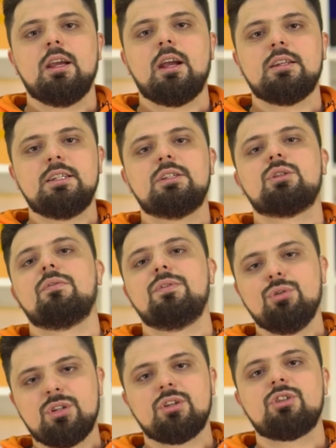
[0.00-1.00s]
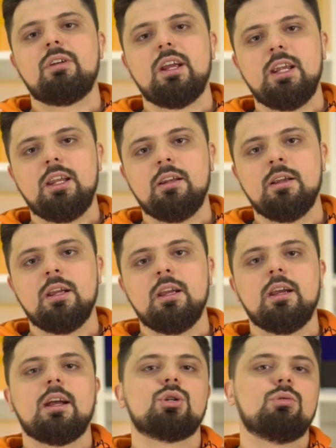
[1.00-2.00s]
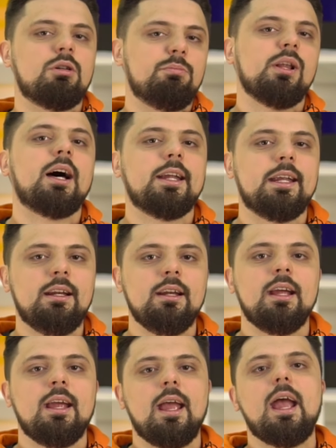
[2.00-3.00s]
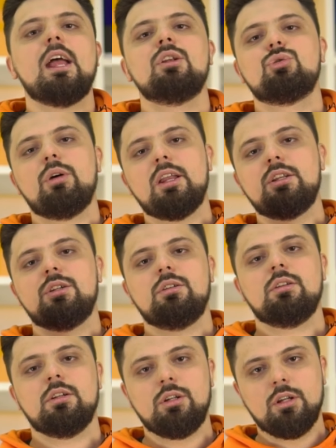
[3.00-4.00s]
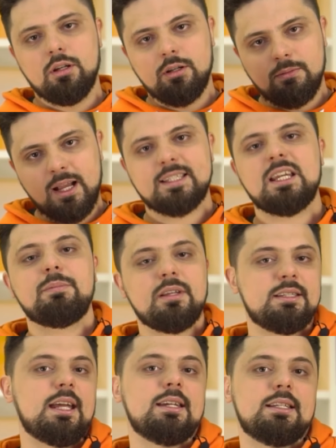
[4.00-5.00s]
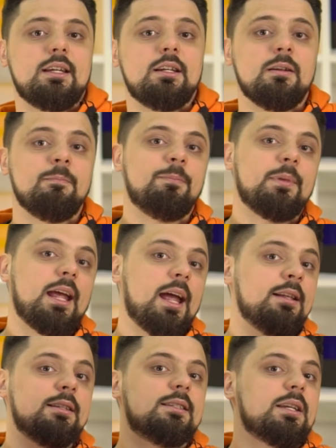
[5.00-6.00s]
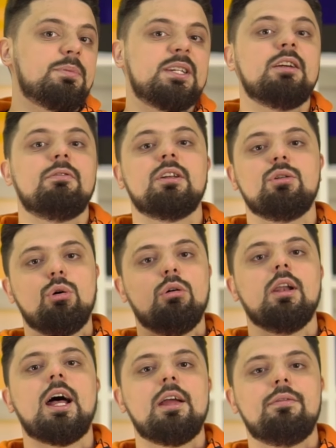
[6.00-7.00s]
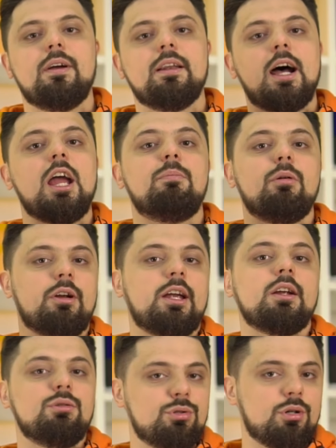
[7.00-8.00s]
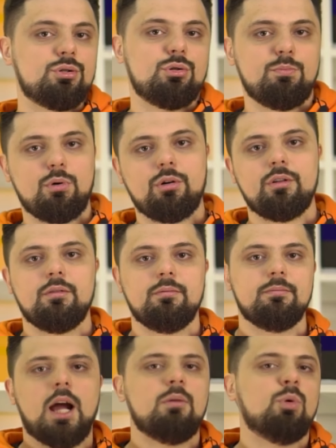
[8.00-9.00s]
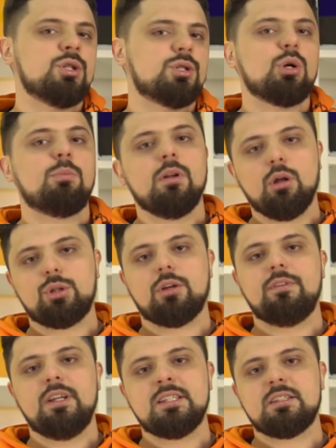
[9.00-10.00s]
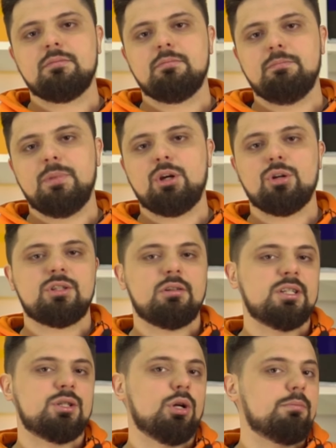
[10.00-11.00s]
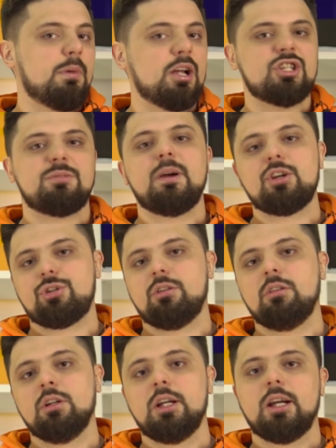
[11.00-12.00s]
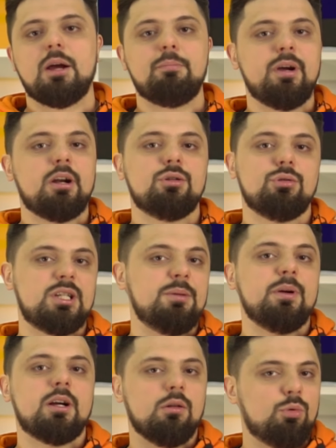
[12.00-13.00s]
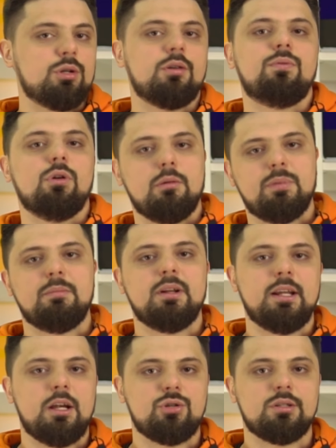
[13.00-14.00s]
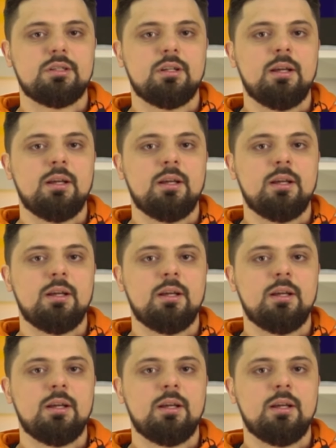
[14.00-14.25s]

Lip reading: consist of user training, cutover planning, end-to-end acceptance testing, and subsequent go-live and hypercare user support. I won't stop a lot of this because there is not much special comparing to typical waterfall implementations,